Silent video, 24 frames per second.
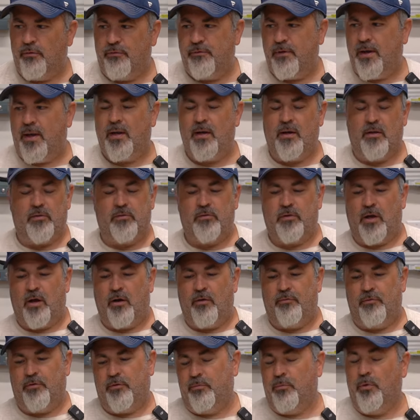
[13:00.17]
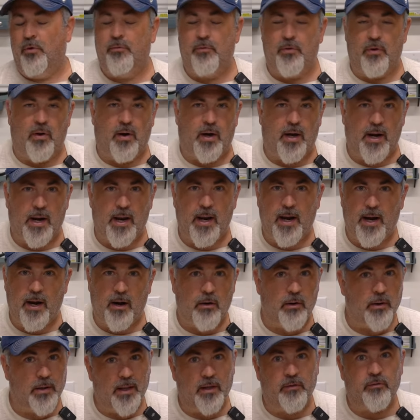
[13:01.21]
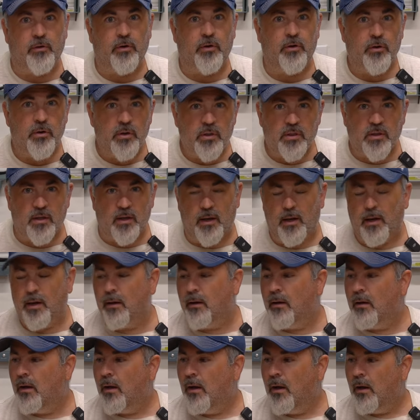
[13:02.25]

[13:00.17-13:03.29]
the fan itself is moving a lot of air, and that's a good thing,